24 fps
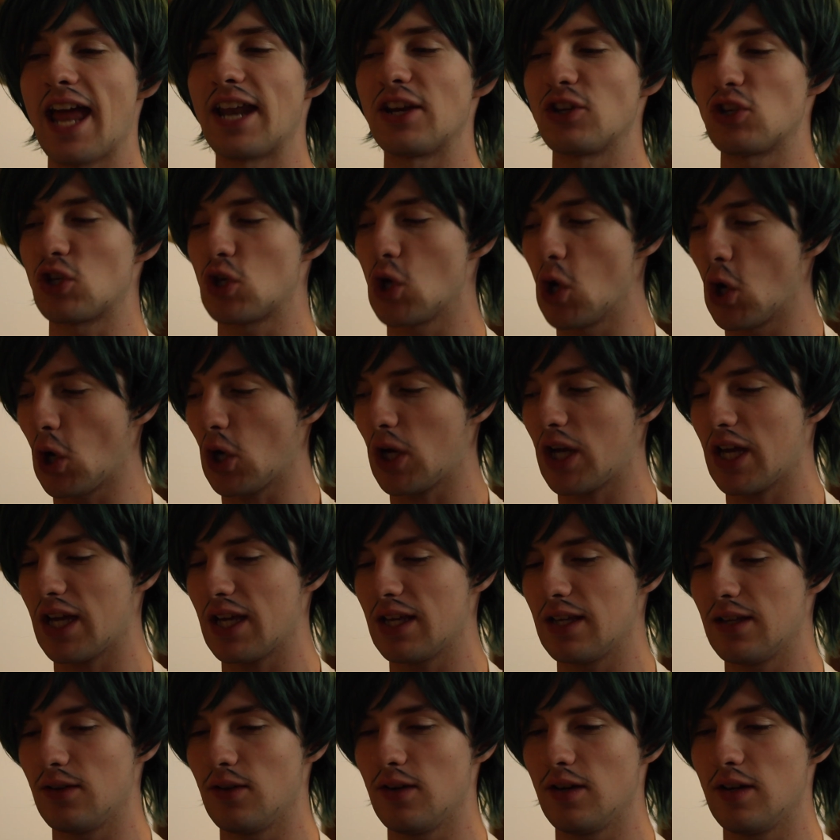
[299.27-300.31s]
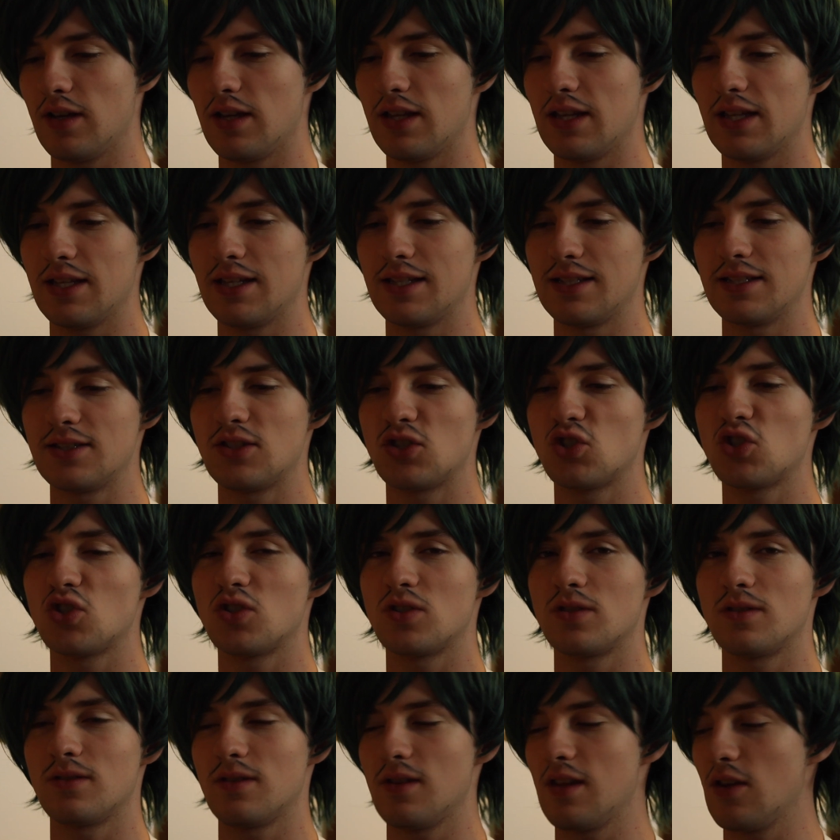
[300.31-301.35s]
and cook in
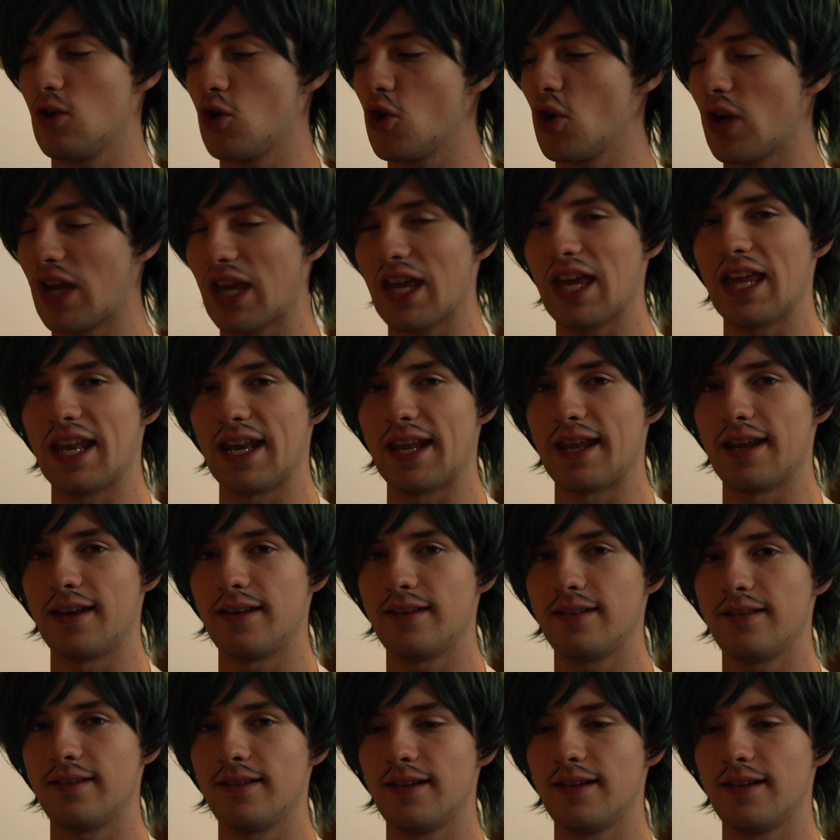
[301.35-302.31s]
it.